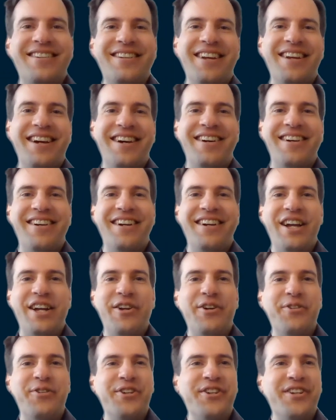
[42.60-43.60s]
Yeah,
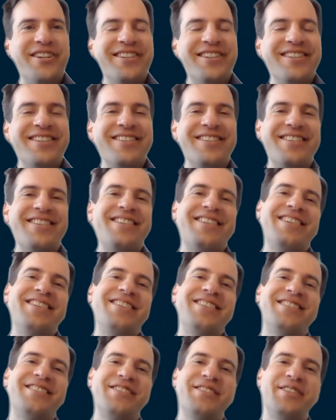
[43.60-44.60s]
hello Dylan.
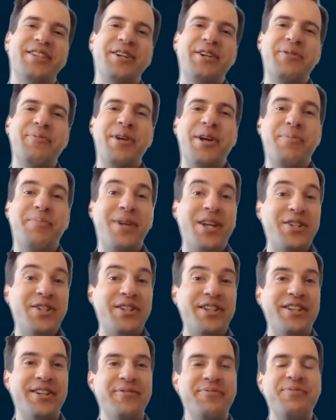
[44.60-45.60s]
It's a
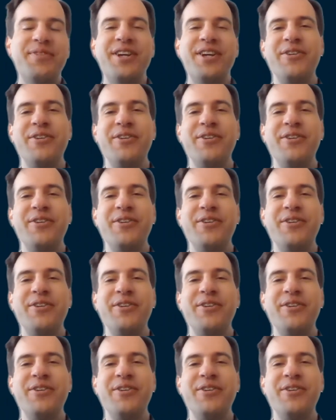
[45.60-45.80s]
pleasure